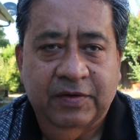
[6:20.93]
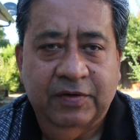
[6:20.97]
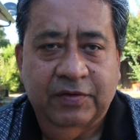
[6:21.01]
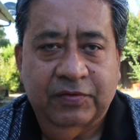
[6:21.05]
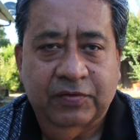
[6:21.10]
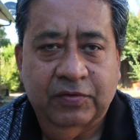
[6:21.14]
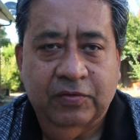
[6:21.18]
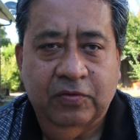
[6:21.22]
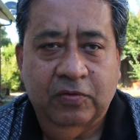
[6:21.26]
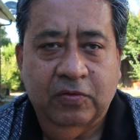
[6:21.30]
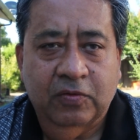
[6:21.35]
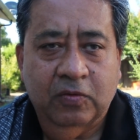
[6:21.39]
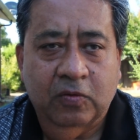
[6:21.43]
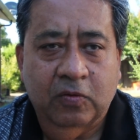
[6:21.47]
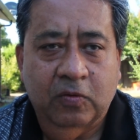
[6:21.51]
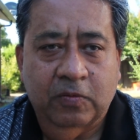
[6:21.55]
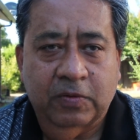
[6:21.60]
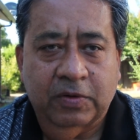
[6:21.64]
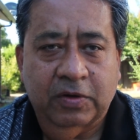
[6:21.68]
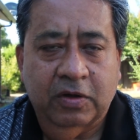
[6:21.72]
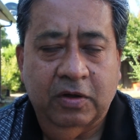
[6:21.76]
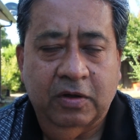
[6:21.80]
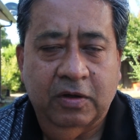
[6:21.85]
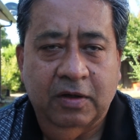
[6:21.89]
So
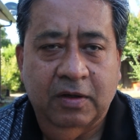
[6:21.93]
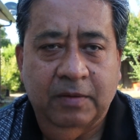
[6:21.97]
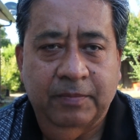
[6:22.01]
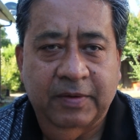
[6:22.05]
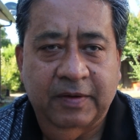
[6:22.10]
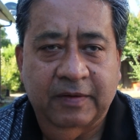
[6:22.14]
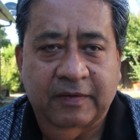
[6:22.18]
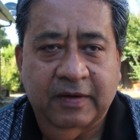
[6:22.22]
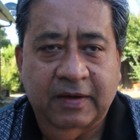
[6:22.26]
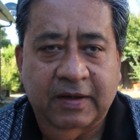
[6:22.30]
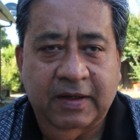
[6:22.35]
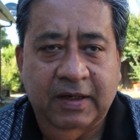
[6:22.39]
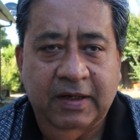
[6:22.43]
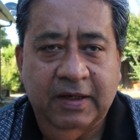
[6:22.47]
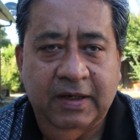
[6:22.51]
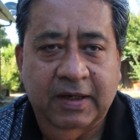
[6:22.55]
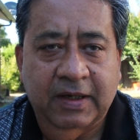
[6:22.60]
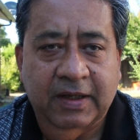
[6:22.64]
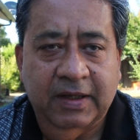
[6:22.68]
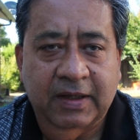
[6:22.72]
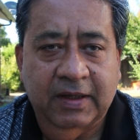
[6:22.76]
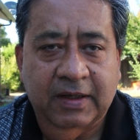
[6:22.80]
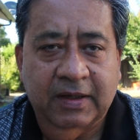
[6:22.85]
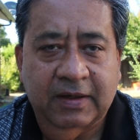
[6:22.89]
overall basically
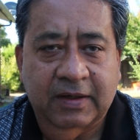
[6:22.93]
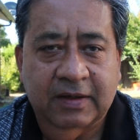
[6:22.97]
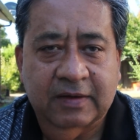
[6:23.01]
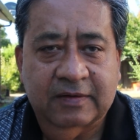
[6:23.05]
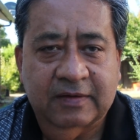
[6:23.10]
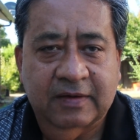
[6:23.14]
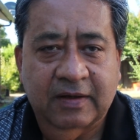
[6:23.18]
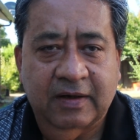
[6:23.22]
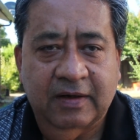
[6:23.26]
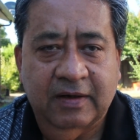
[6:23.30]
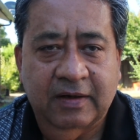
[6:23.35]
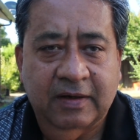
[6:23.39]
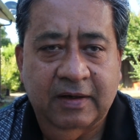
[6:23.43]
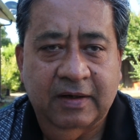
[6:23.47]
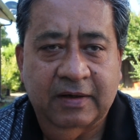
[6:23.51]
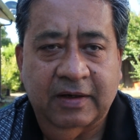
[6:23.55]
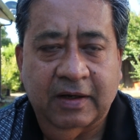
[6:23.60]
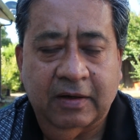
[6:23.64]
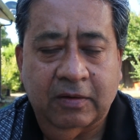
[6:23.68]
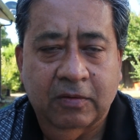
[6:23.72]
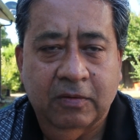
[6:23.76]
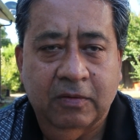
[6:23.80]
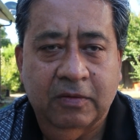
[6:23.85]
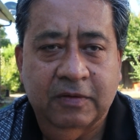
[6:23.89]
like it's an
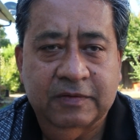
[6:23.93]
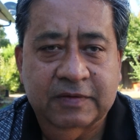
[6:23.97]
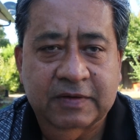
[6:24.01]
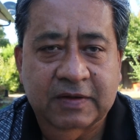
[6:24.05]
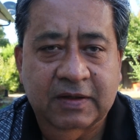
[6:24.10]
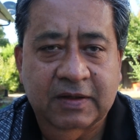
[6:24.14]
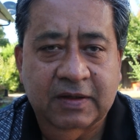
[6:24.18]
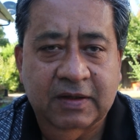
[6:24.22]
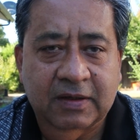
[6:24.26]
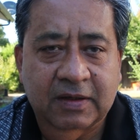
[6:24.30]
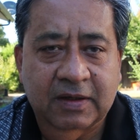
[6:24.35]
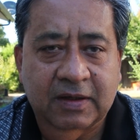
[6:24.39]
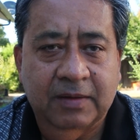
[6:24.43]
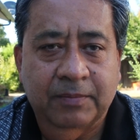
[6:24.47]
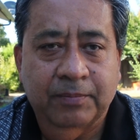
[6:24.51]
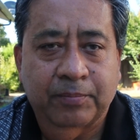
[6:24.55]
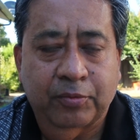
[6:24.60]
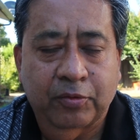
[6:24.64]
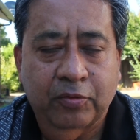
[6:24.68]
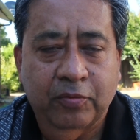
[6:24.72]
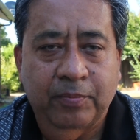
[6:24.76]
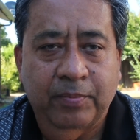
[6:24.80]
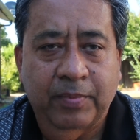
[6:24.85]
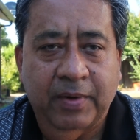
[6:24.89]
technology
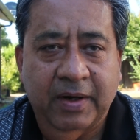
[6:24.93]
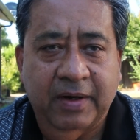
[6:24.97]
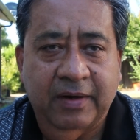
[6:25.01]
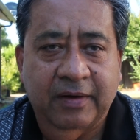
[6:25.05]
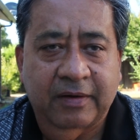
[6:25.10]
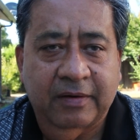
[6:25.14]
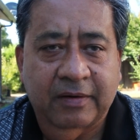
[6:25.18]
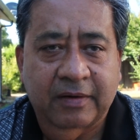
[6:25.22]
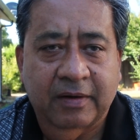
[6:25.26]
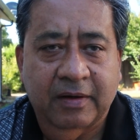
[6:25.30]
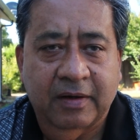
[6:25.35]
improvement.